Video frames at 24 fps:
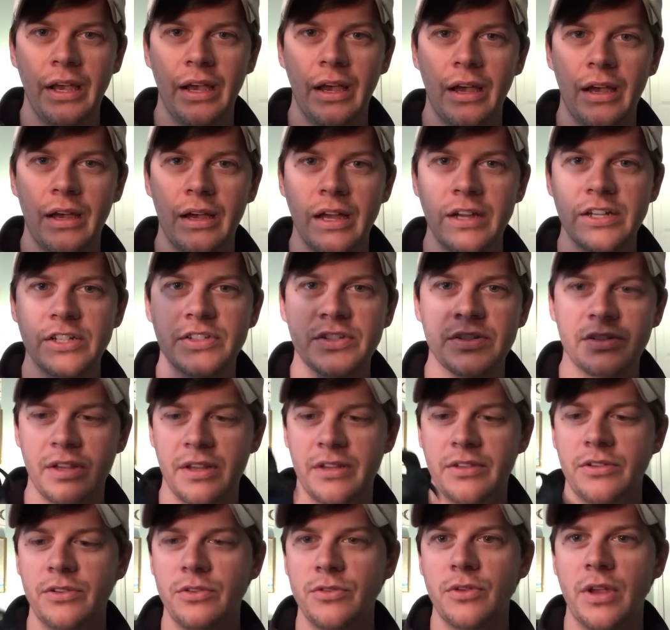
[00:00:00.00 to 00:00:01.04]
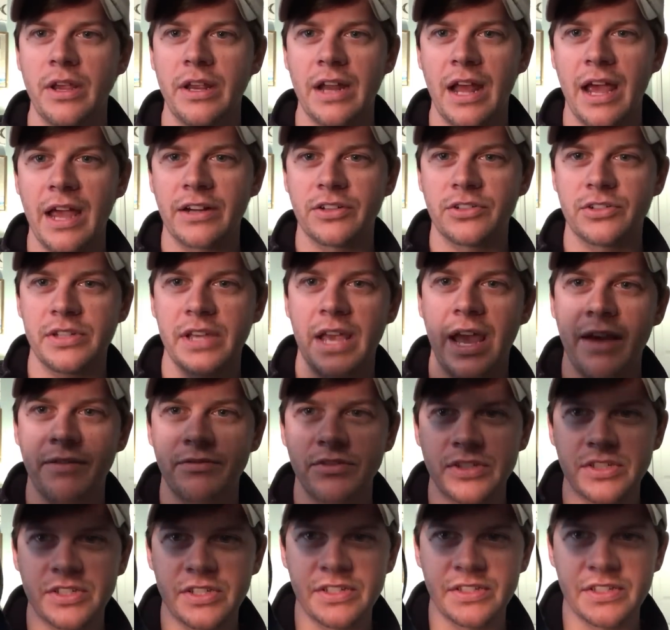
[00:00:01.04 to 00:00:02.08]
Uh, I just you and I actually
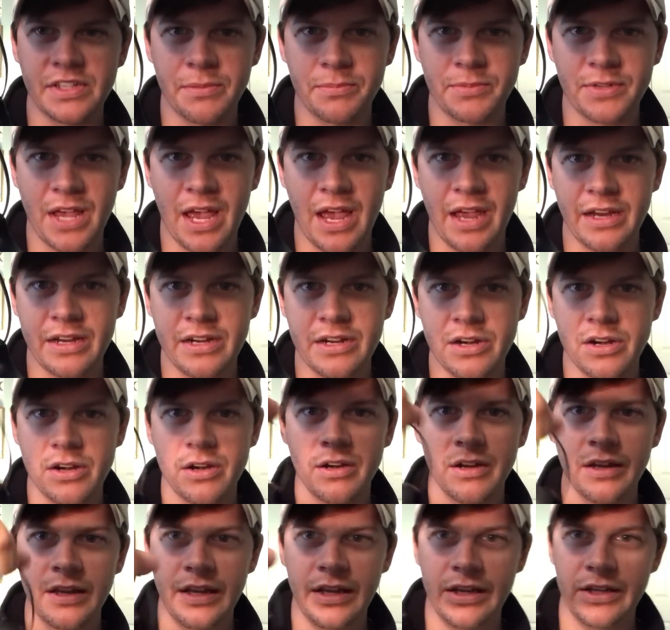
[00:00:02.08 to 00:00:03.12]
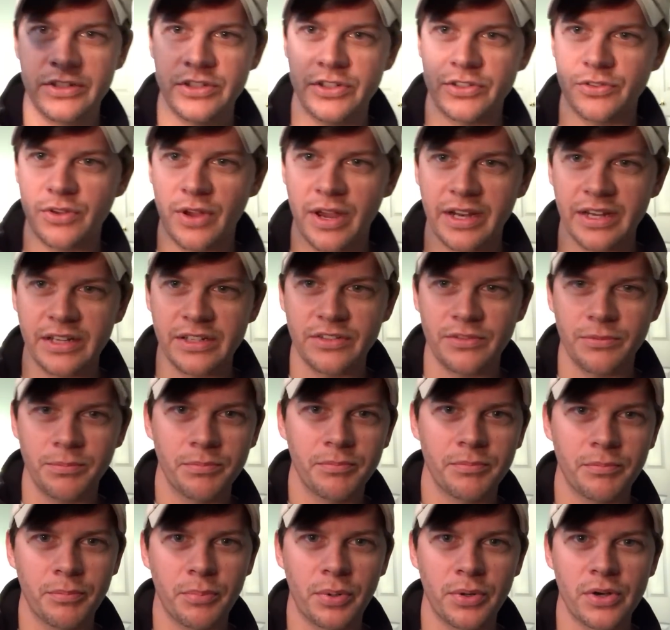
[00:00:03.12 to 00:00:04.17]
have just a zip tie here, just so I can
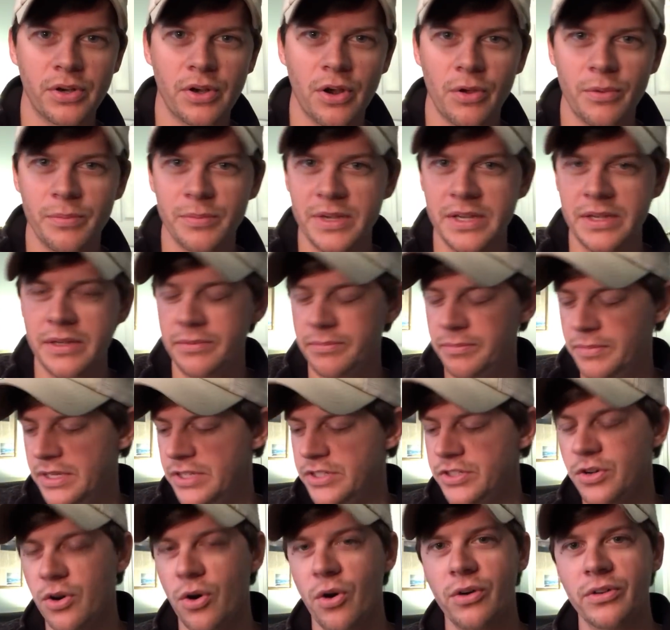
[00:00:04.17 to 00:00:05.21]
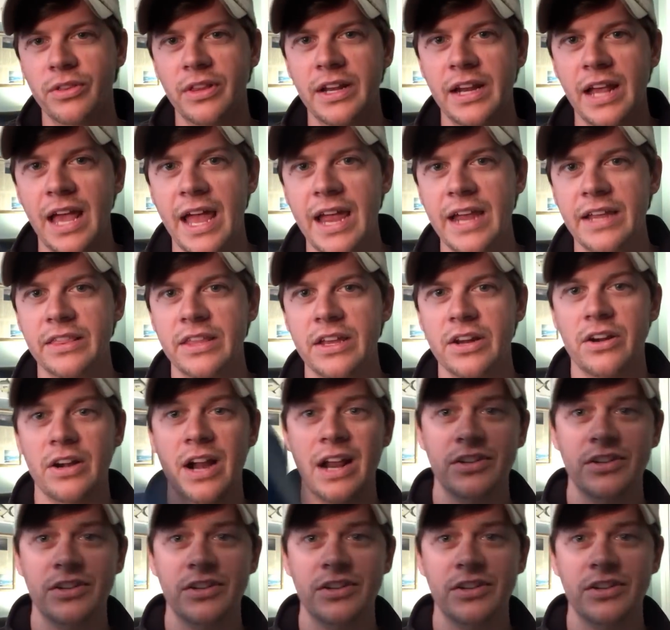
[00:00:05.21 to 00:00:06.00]
put it on my beach cart and let it hang there.